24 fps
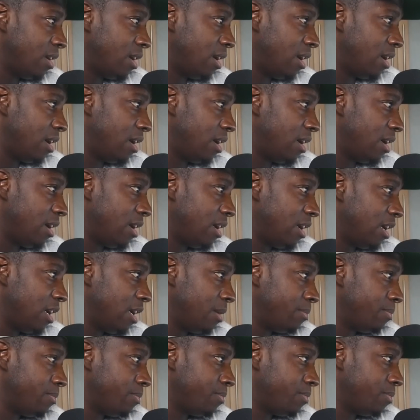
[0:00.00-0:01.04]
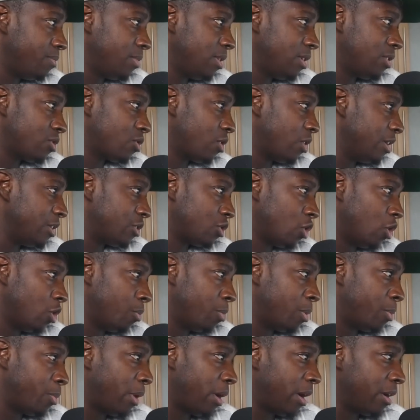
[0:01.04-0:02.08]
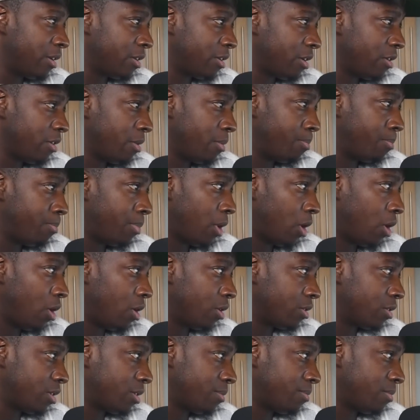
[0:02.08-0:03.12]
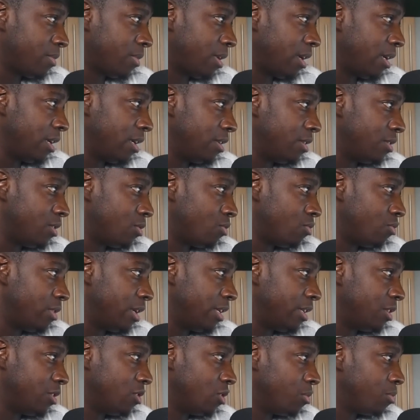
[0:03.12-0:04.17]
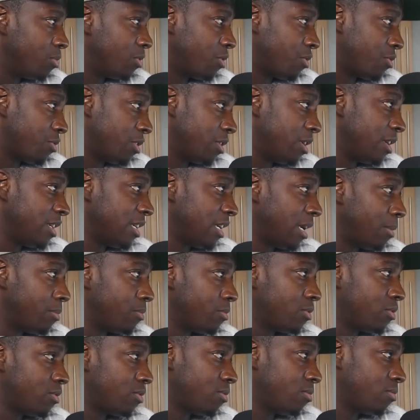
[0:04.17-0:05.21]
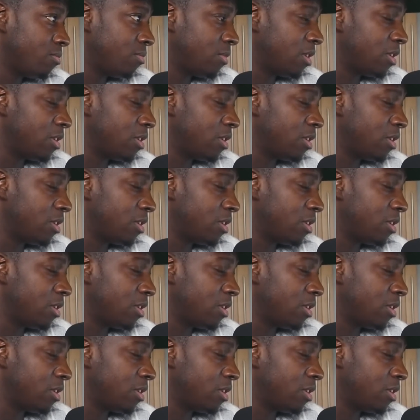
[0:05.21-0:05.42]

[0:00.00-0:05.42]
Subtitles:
it's got its own proprietary board that is rated up to 30 amps.